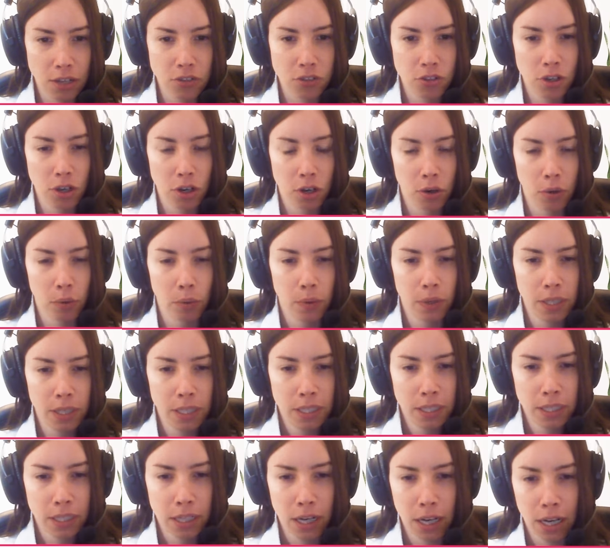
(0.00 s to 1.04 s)
And so
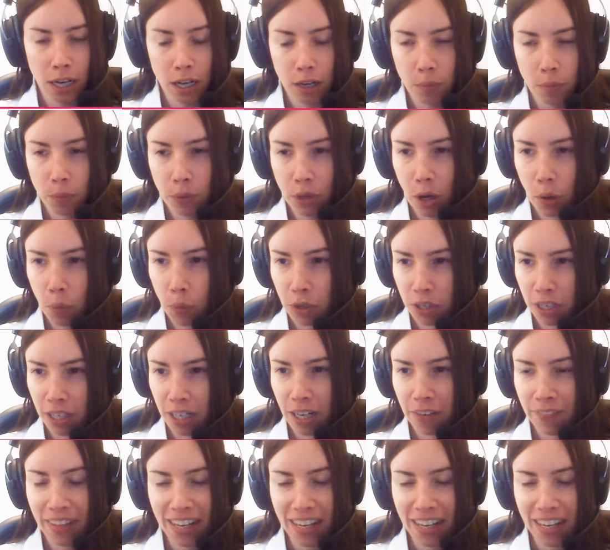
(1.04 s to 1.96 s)
we are working